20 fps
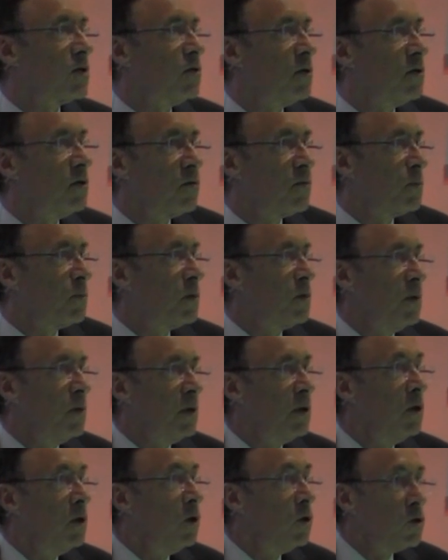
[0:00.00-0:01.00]
rid of between
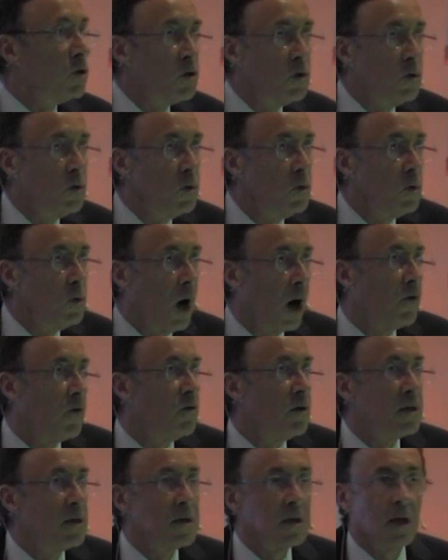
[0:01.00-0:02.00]
200